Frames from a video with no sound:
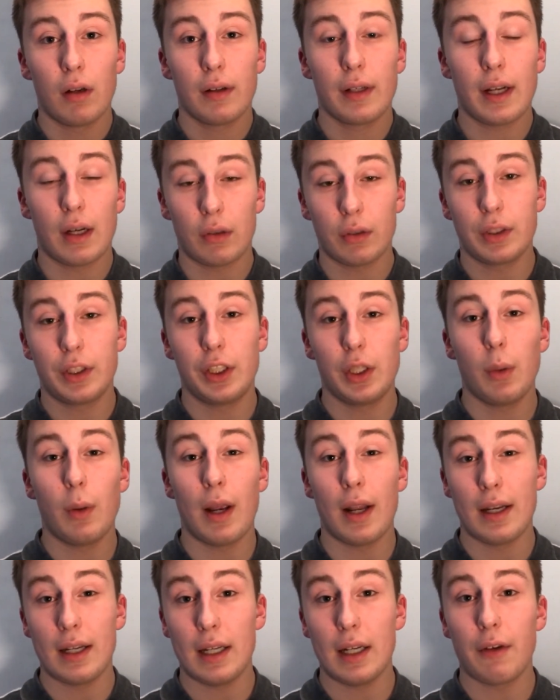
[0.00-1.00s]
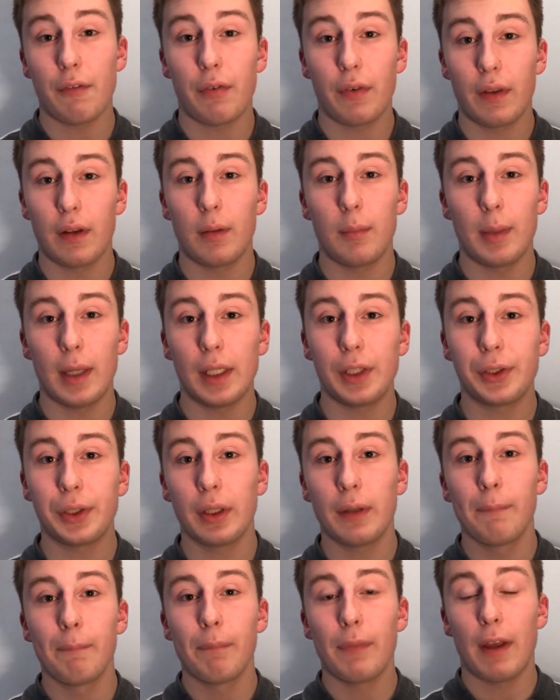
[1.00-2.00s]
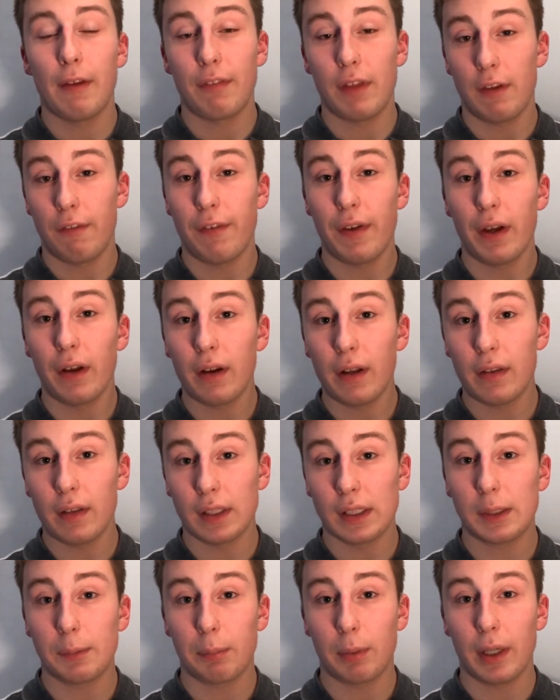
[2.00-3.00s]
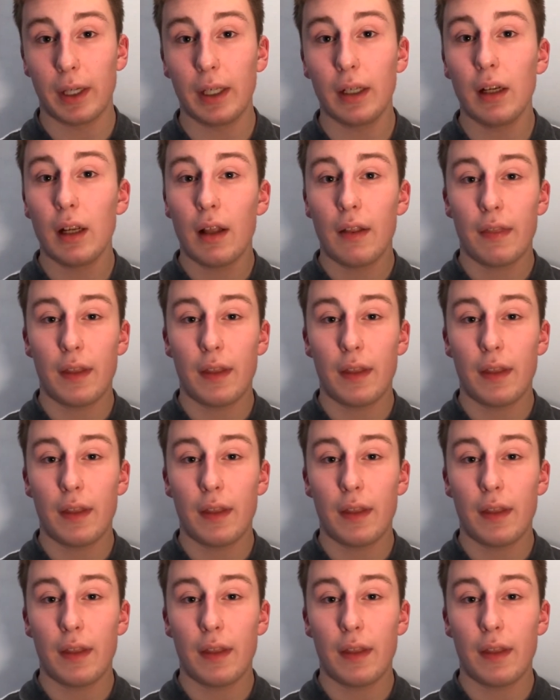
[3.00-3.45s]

Calc 2 and need it for their major, if they fail it in the spring,